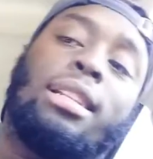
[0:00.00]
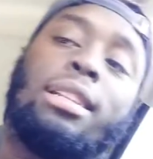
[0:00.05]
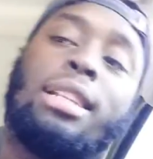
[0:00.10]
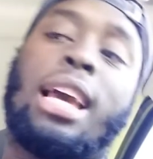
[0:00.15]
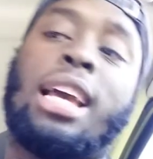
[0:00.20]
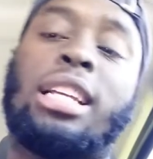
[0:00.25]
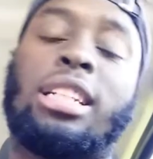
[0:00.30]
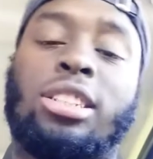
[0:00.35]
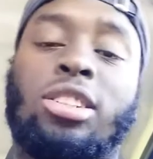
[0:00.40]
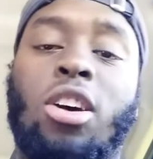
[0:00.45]

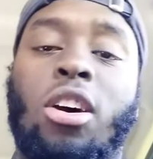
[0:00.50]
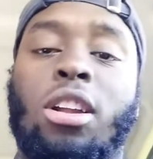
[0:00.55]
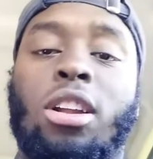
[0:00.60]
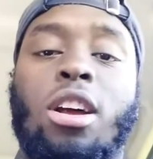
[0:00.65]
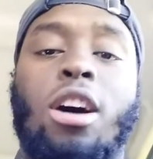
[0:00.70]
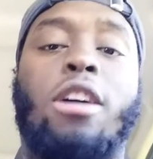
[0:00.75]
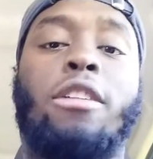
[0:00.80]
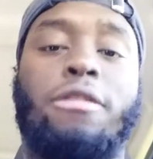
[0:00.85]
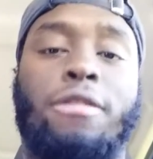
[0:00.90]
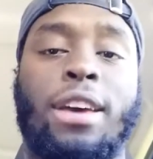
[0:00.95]
They started
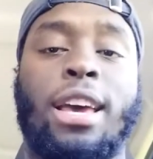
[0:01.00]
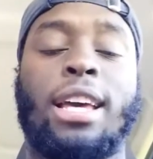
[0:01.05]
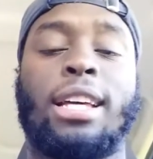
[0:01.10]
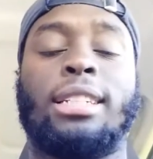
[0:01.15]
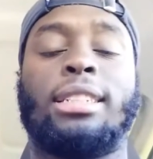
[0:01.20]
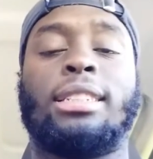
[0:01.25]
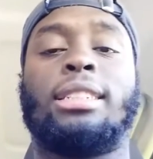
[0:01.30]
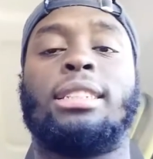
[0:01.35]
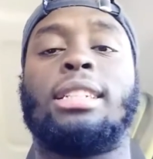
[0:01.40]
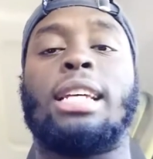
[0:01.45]
off
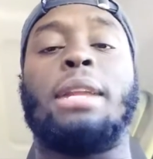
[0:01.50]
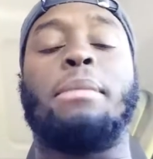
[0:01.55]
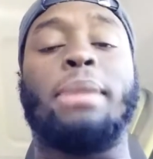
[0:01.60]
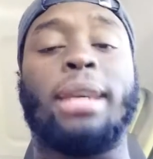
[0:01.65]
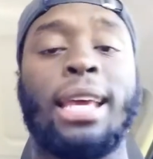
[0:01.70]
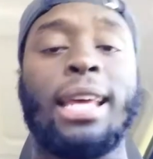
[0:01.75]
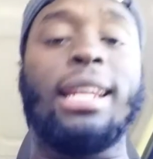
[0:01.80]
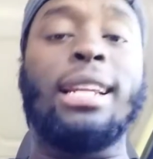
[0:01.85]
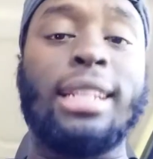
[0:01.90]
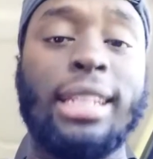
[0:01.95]
as, at the
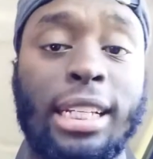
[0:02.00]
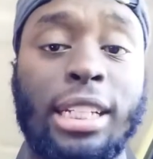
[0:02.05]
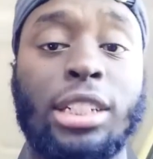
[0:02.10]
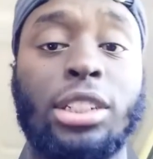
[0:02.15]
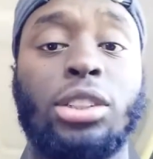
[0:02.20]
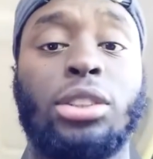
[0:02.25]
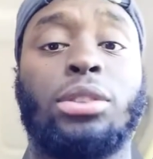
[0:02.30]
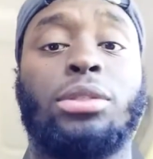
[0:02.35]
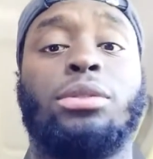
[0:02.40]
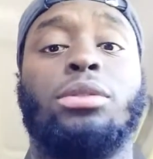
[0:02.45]
beginning of the
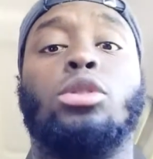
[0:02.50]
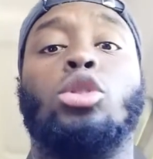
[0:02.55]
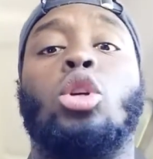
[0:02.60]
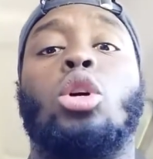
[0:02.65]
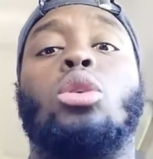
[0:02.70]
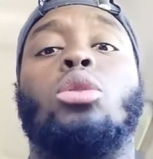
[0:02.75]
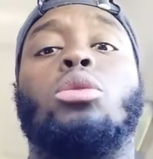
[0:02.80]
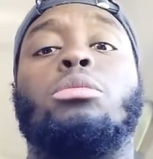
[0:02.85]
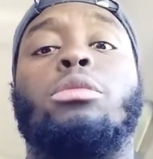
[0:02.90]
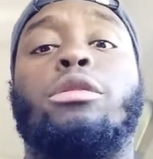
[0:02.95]
year,
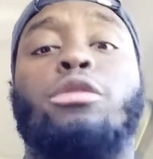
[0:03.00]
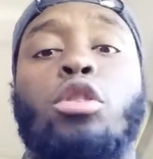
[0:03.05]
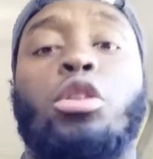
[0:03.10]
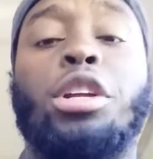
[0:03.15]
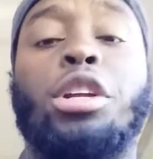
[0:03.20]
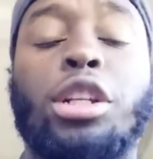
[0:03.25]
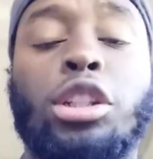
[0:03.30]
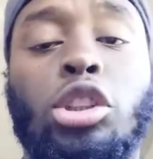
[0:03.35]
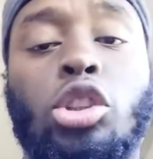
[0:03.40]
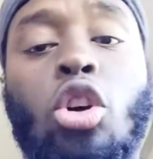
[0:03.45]
before
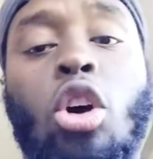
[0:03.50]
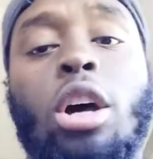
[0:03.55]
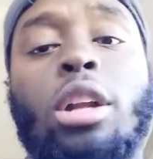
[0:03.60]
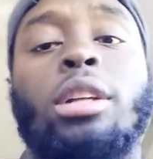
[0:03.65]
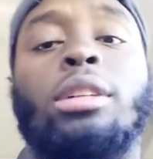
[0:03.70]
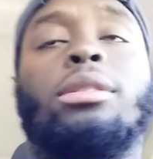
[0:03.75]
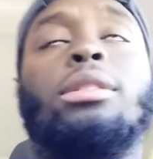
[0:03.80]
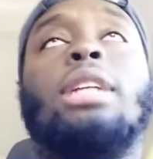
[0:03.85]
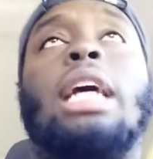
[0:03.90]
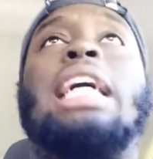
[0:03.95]
the year started,
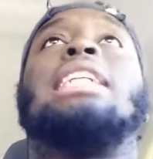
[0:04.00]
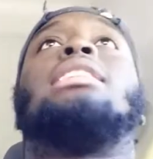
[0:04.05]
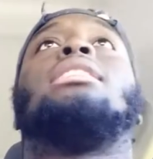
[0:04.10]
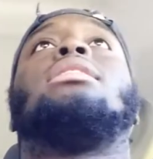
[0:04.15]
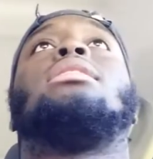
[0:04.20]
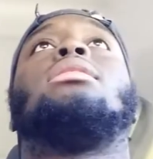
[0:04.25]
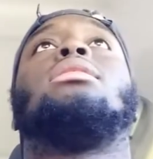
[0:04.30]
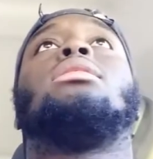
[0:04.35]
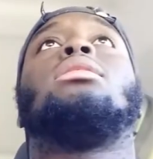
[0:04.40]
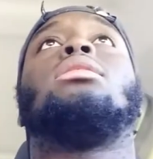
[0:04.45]

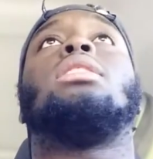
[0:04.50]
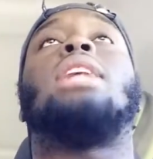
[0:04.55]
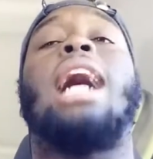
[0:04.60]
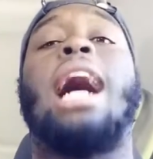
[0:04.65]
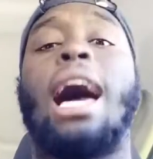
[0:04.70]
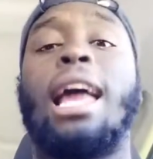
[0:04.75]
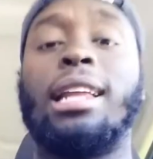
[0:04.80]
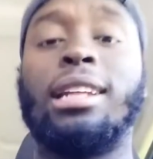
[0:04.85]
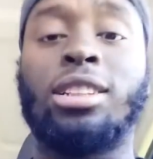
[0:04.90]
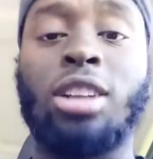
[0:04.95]
as
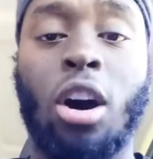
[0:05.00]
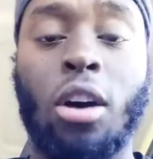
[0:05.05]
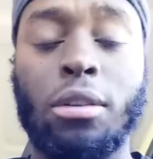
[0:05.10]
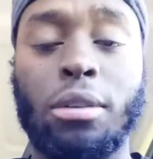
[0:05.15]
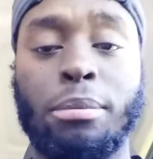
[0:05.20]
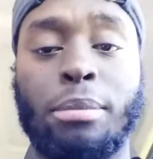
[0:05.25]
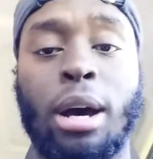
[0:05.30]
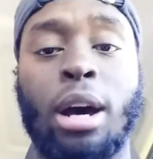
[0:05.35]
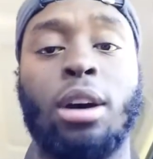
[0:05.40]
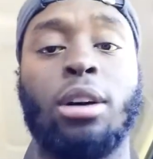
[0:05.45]
highly talked
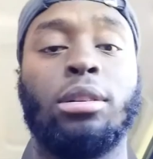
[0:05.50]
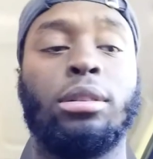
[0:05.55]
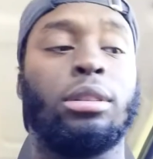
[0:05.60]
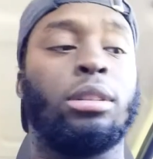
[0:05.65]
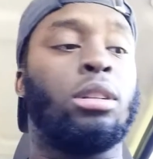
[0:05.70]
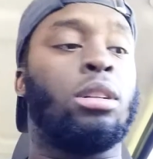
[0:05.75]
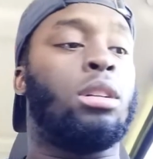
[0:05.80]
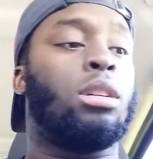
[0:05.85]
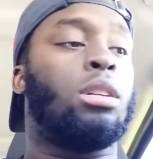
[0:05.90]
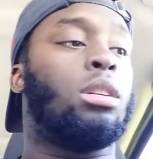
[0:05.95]
about.
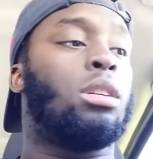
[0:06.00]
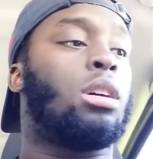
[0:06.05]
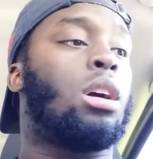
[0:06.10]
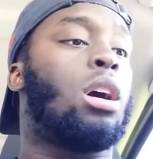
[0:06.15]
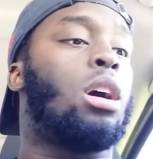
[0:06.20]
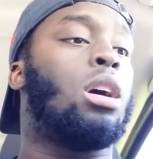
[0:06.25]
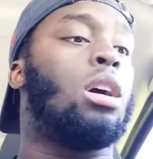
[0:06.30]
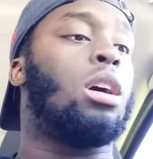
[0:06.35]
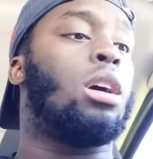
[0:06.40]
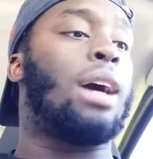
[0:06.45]

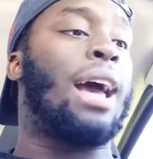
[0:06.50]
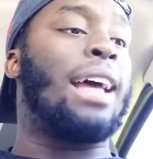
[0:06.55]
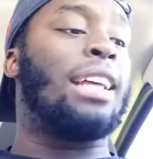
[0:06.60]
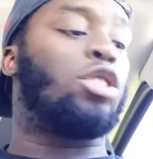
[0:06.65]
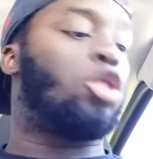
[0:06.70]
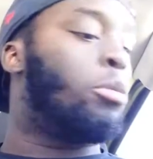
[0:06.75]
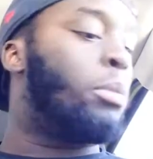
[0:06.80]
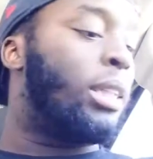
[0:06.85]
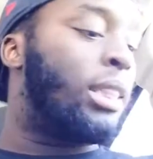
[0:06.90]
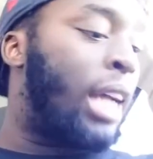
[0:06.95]
Had
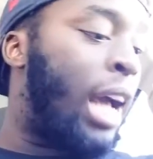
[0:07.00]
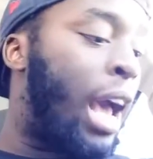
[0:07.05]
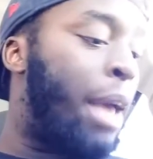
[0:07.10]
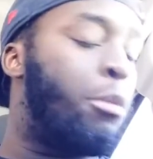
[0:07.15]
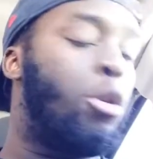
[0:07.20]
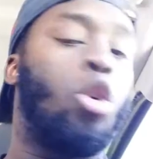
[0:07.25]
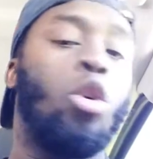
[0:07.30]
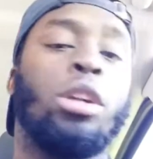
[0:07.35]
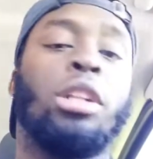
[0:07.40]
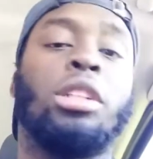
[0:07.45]
so much
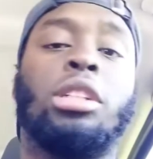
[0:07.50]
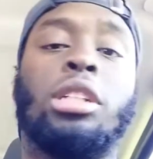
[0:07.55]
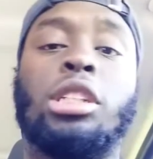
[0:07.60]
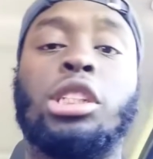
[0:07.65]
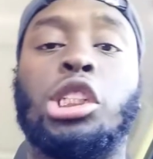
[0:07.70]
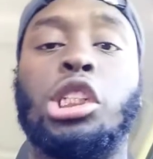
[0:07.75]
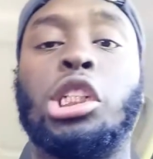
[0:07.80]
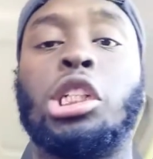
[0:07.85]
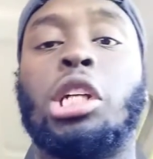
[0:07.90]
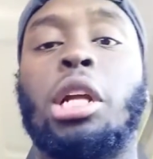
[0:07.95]
hype going into this year.